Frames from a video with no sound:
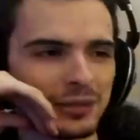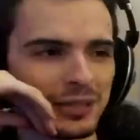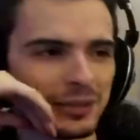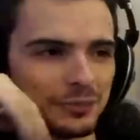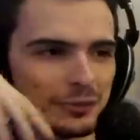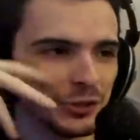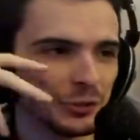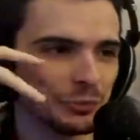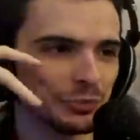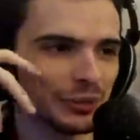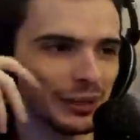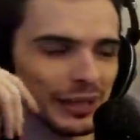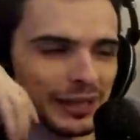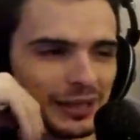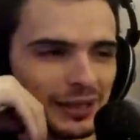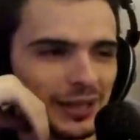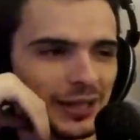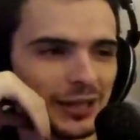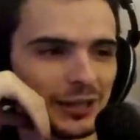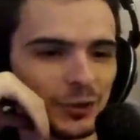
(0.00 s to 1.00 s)
team, just playing
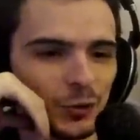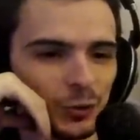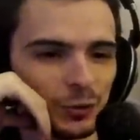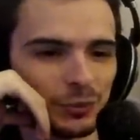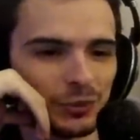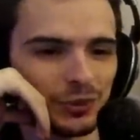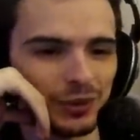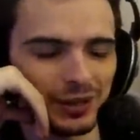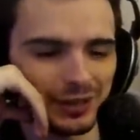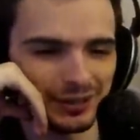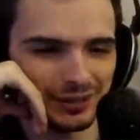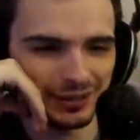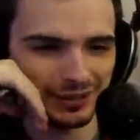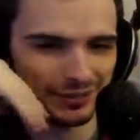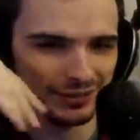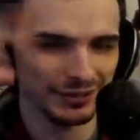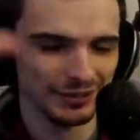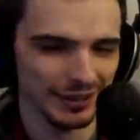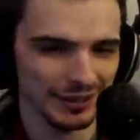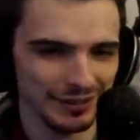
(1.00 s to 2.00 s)
like a normal, like
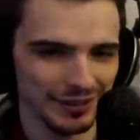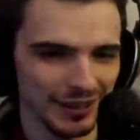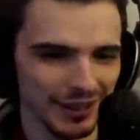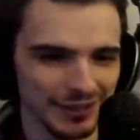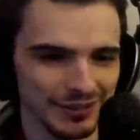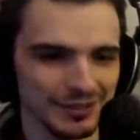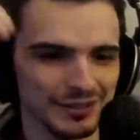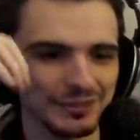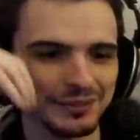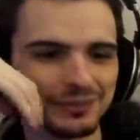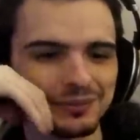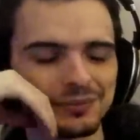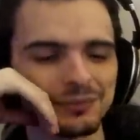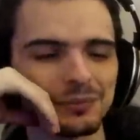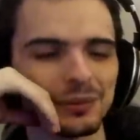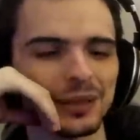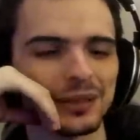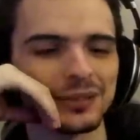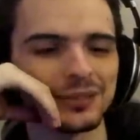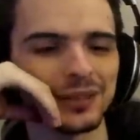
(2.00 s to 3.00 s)
just like nice
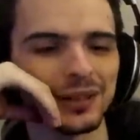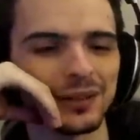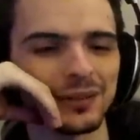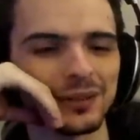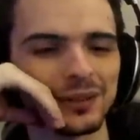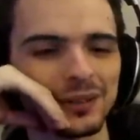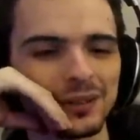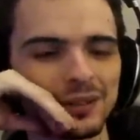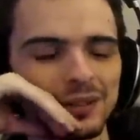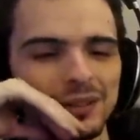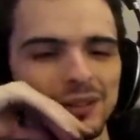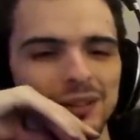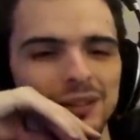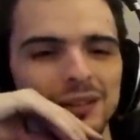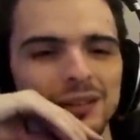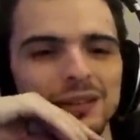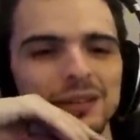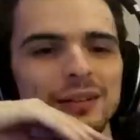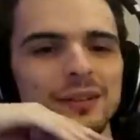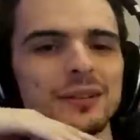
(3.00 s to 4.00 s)
playstyle
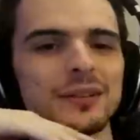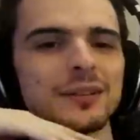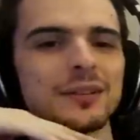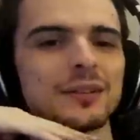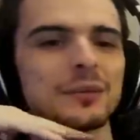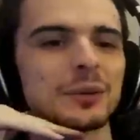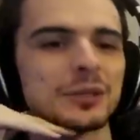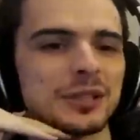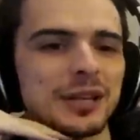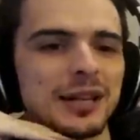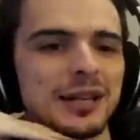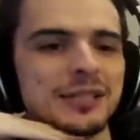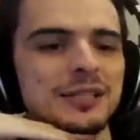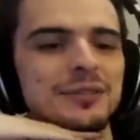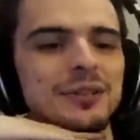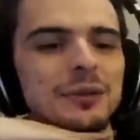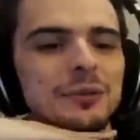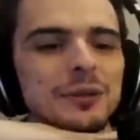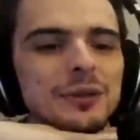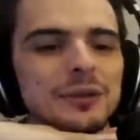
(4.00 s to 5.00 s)
which I actually
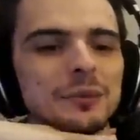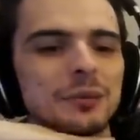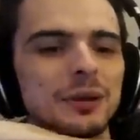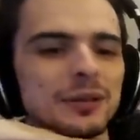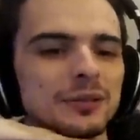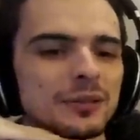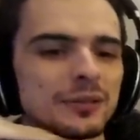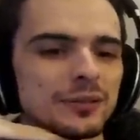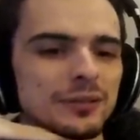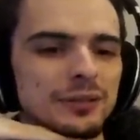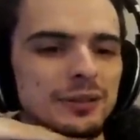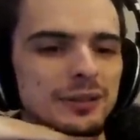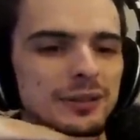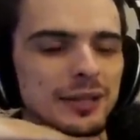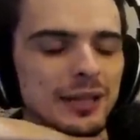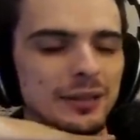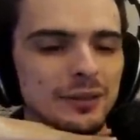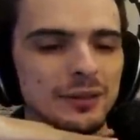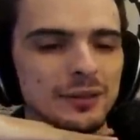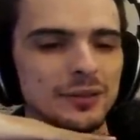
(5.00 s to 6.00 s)
found really impressive. It's
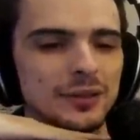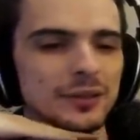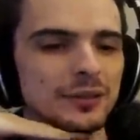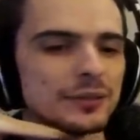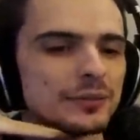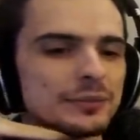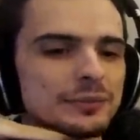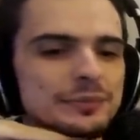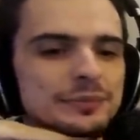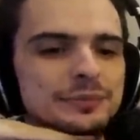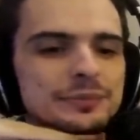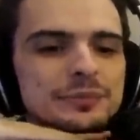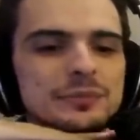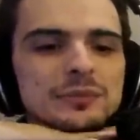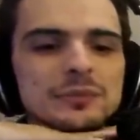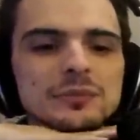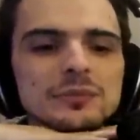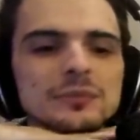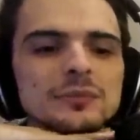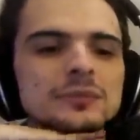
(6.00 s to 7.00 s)
kind of crazy.
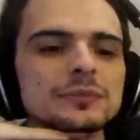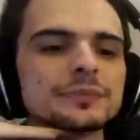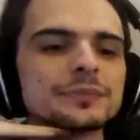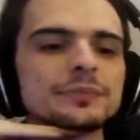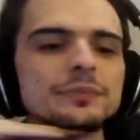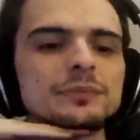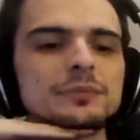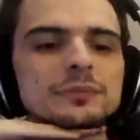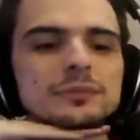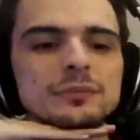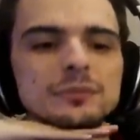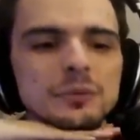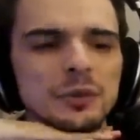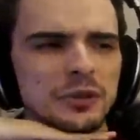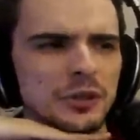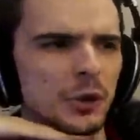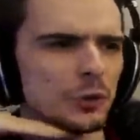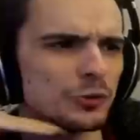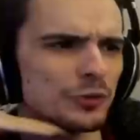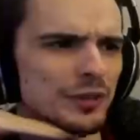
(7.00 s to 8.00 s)
With
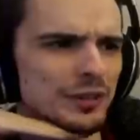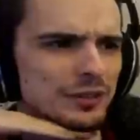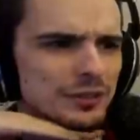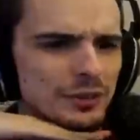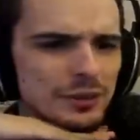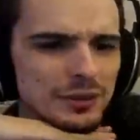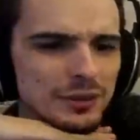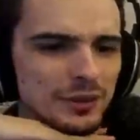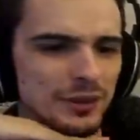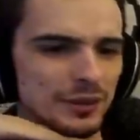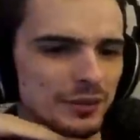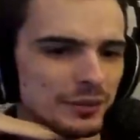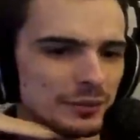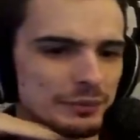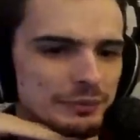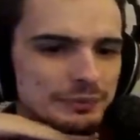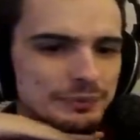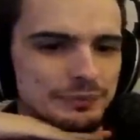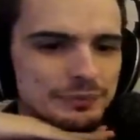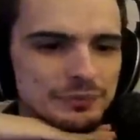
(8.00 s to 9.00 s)
Ghostface, too. It's nuts.
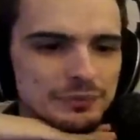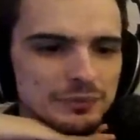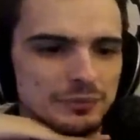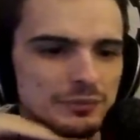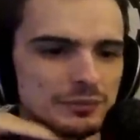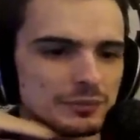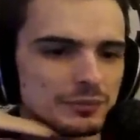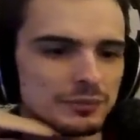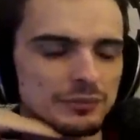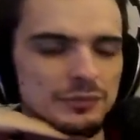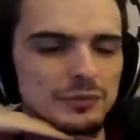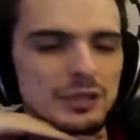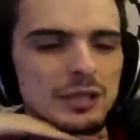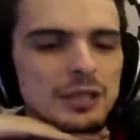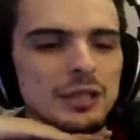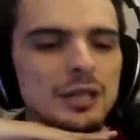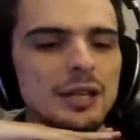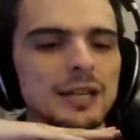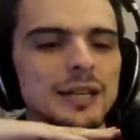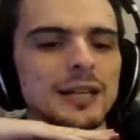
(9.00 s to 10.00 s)

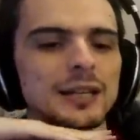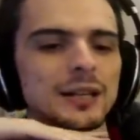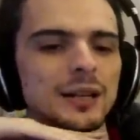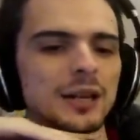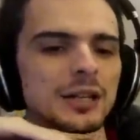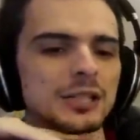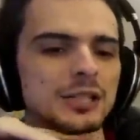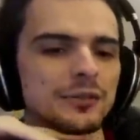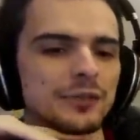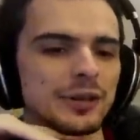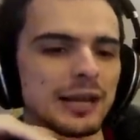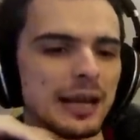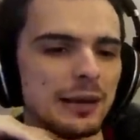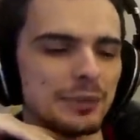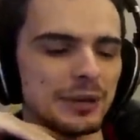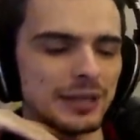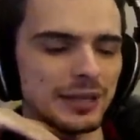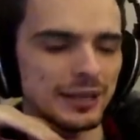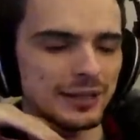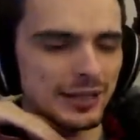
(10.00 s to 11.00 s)
You get a lot of shit for
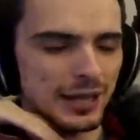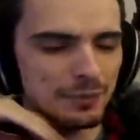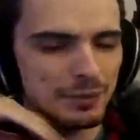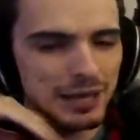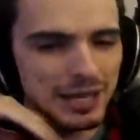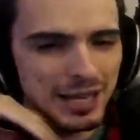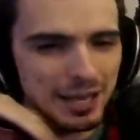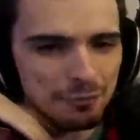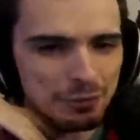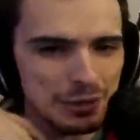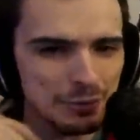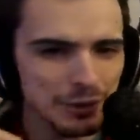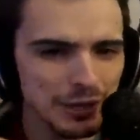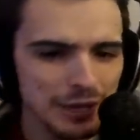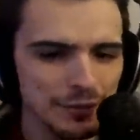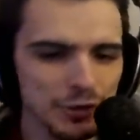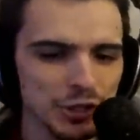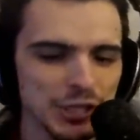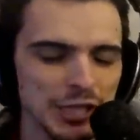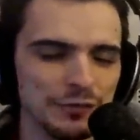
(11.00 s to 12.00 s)
camping in Endgame. If people
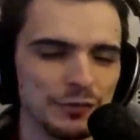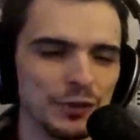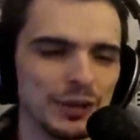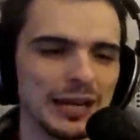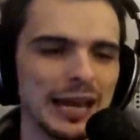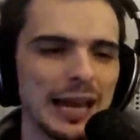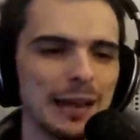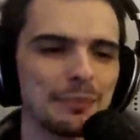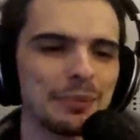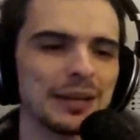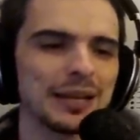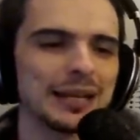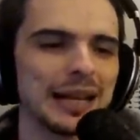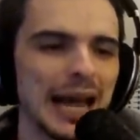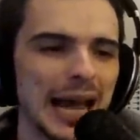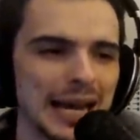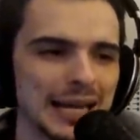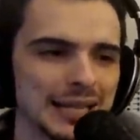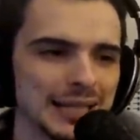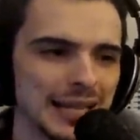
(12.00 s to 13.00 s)
give you shit for camping in
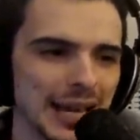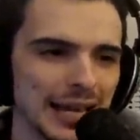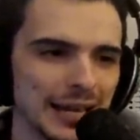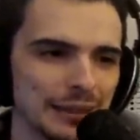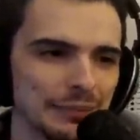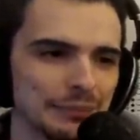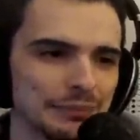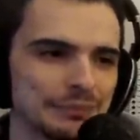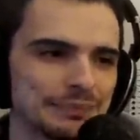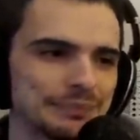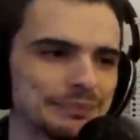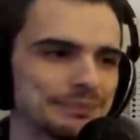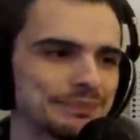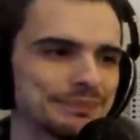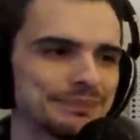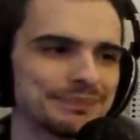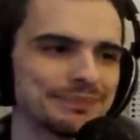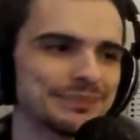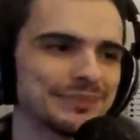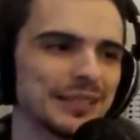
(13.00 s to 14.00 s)
Endgame,
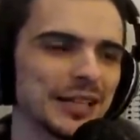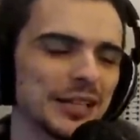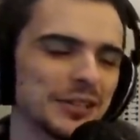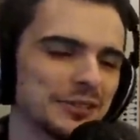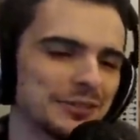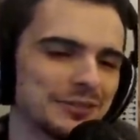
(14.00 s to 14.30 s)
they...